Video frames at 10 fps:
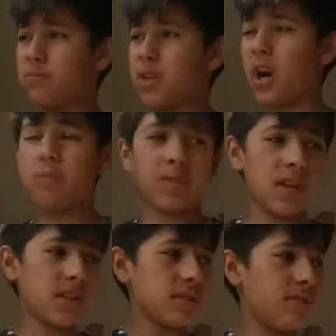company
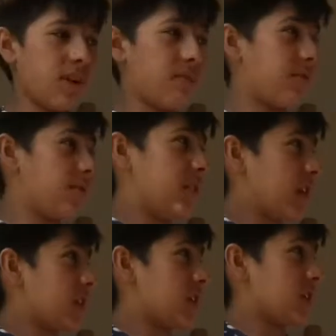that survived through the
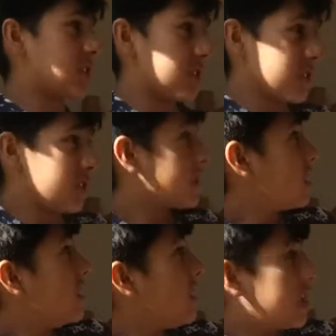1960s.
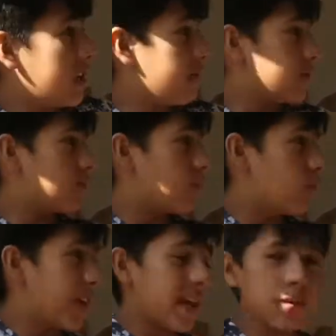You know, those
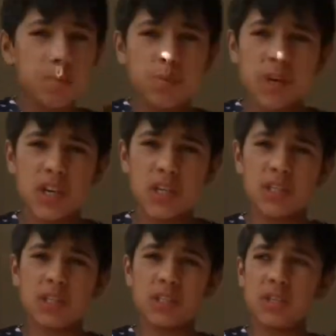weird
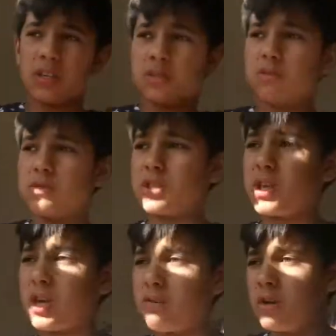pictures, you know, you
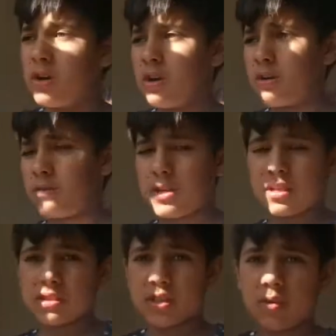see on the
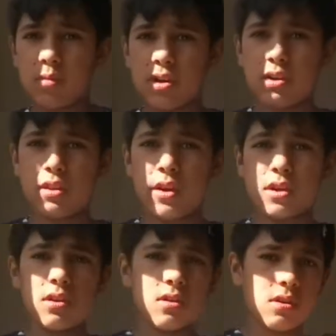internet where,
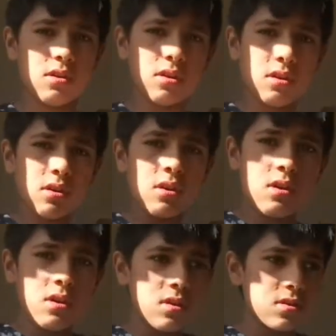like,
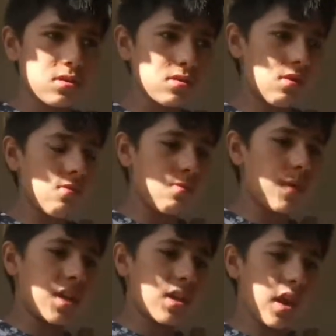so
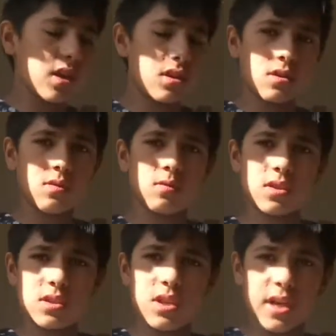many, like,
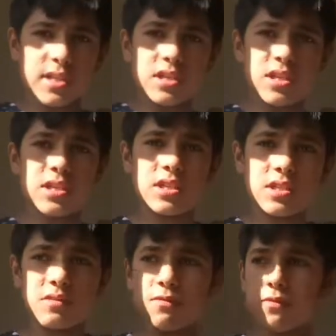
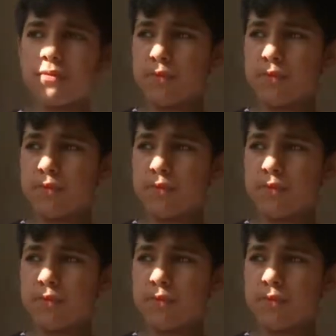1960s